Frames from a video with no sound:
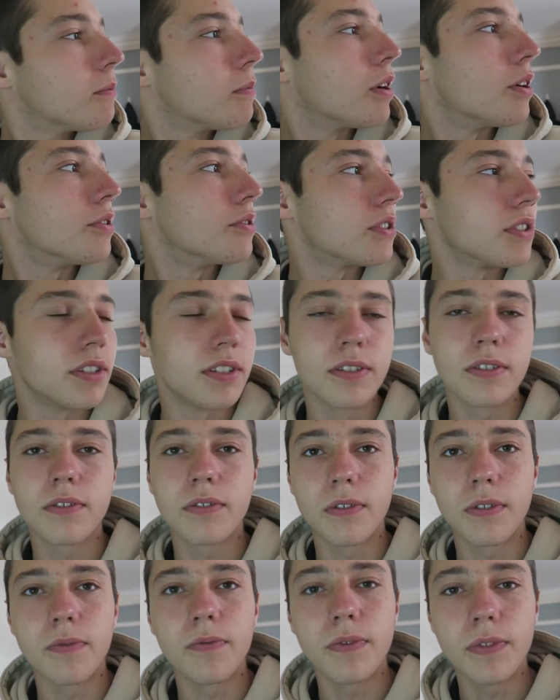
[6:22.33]
posts,
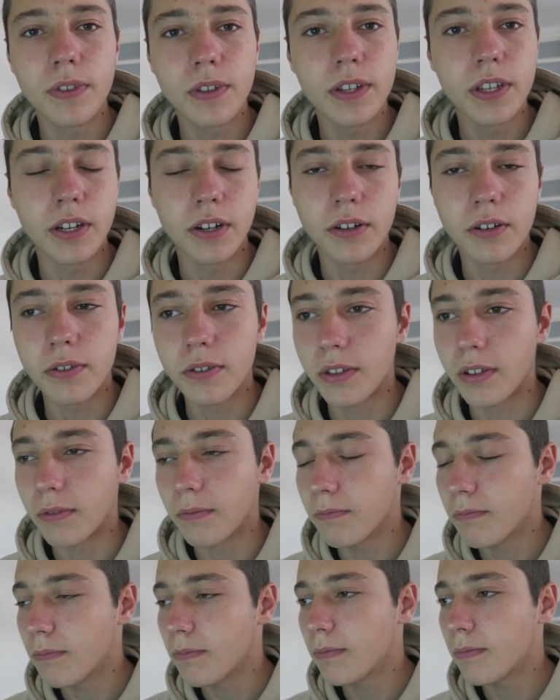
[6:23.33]
you know,
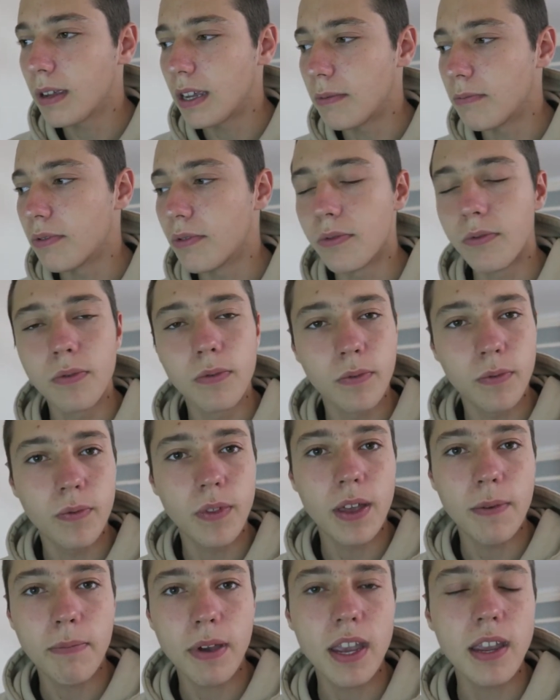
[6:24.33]
the people
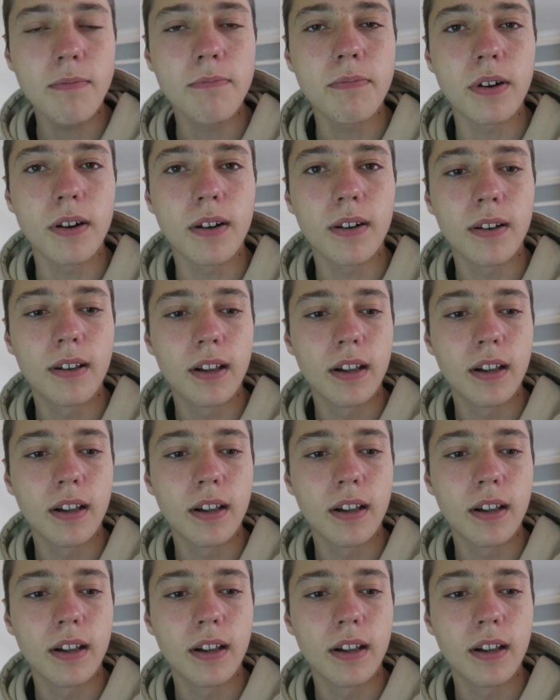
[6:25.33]
their paper,